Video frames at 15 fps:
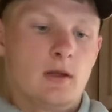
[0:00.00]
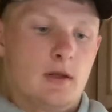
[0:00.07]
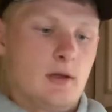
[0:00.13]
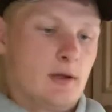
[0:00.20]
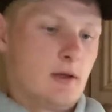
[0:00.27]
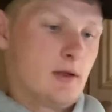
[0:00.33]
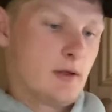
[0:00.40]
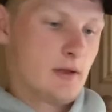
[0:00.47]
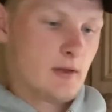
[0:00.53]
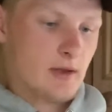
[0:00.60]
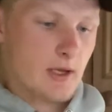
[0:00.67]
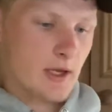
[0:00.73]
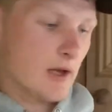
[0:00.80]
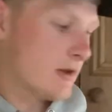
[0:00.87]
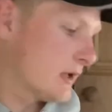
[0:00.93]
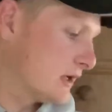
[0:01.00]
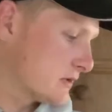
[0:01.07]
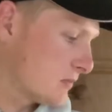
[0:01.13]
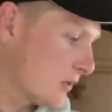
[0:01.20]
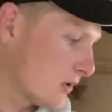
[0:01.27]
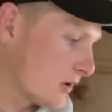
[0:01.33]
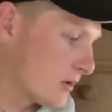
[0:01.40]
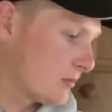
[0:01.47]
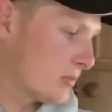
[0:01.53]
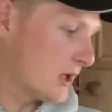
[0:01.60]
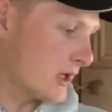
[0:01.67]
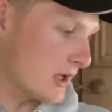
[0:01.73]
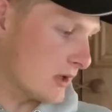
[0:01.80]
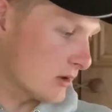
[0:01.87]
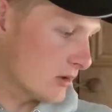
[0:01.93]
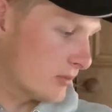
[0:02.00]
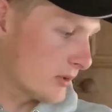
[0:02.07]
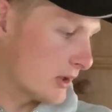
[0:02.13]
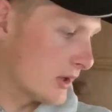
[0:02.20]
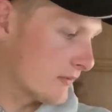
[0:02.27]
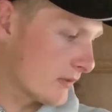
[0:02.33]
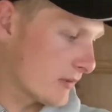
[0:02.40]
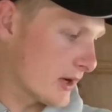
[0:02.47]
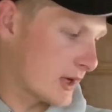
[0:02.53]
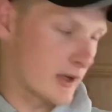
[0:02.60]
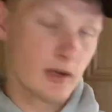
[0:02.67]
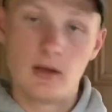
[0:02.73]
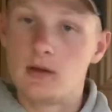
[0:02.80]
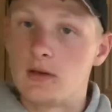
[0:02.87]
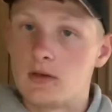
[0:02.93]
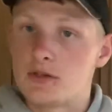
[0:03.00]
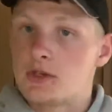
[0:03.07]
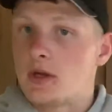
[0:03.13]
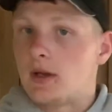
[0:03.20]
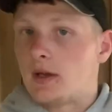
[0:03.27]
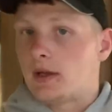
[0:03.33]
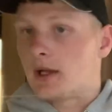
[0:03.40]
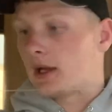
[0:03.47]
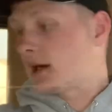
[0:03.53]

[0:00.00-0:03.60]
And there you go, that is one complete up and over rig. I'll show you how that